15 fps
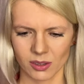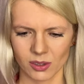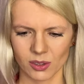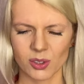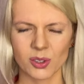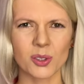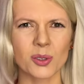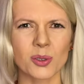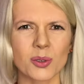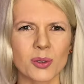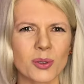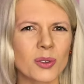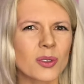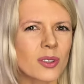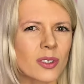
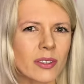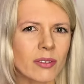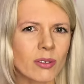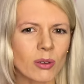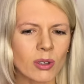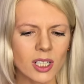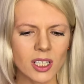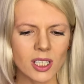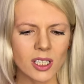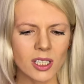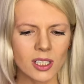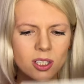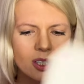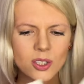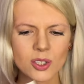Su thirty-four,
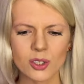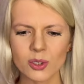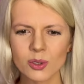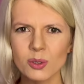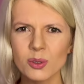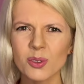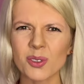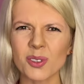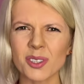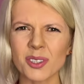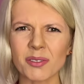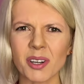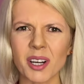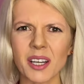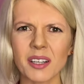Su
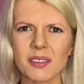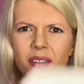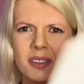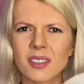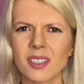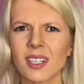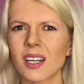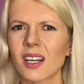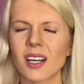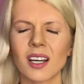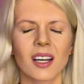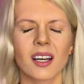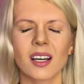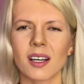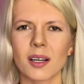thirty-five.
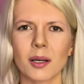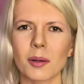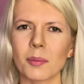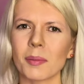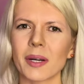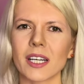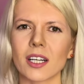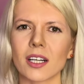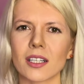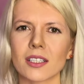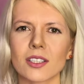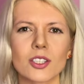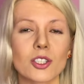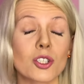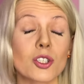Uh, my
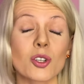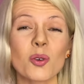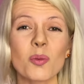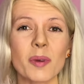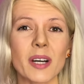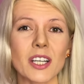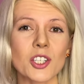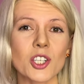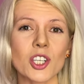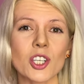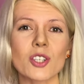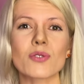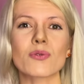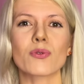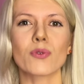God, so much
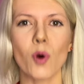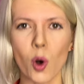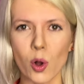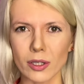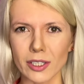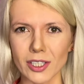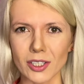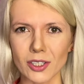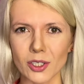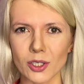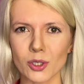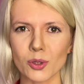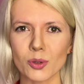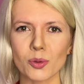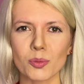is falling,
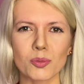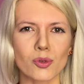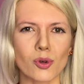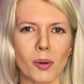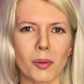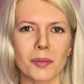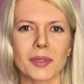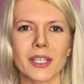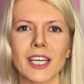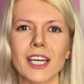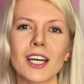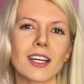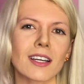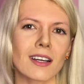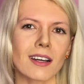you probably
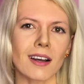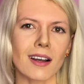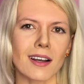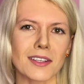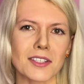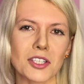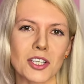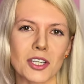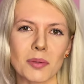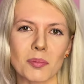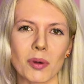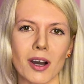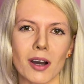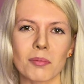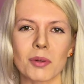can't
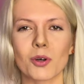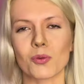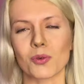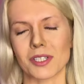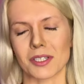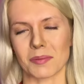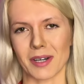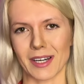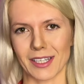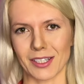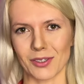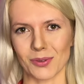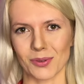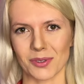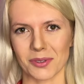keep up with my
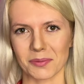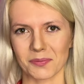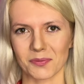news.